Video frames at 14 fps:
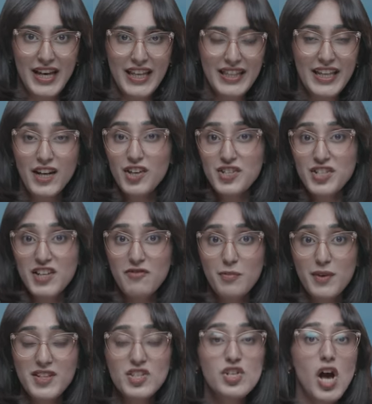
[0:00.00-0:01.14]
Their
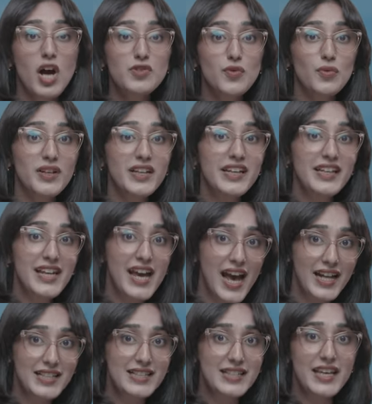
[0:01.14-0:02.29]
achievements not only
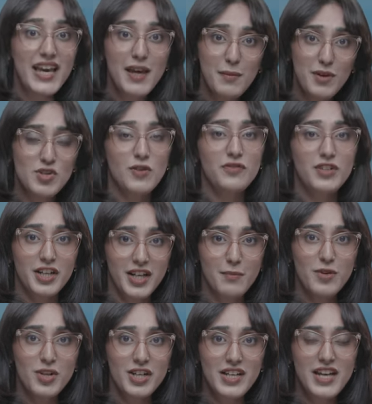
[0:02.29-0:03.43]
enhance the image of their
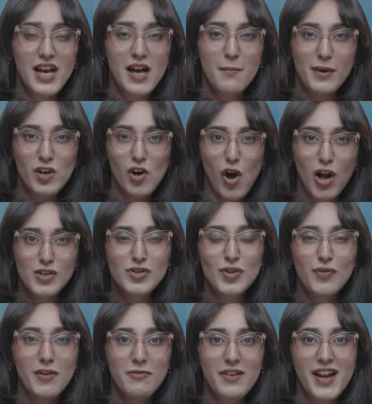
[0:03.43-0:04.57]
community, but also
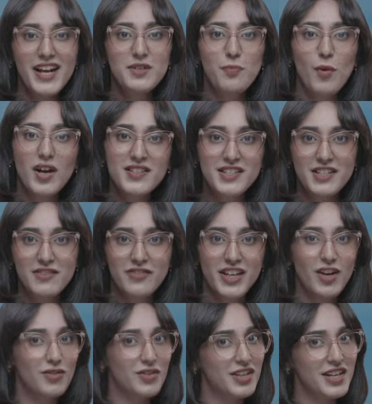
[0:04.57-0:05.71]
reflect positively
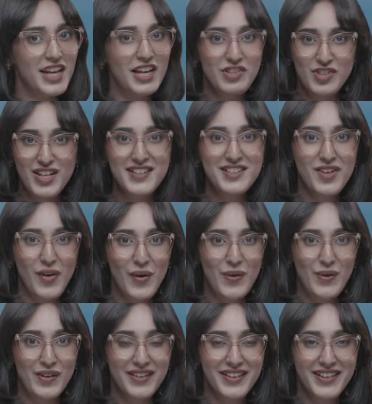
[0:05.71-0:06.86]
on the nation as a
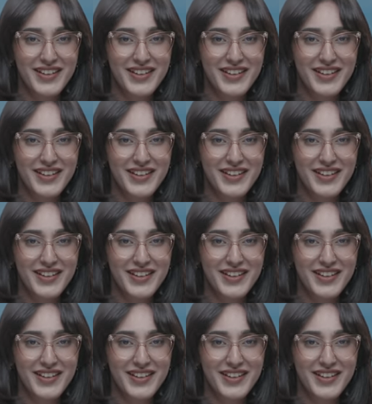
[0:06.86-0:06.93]
whole.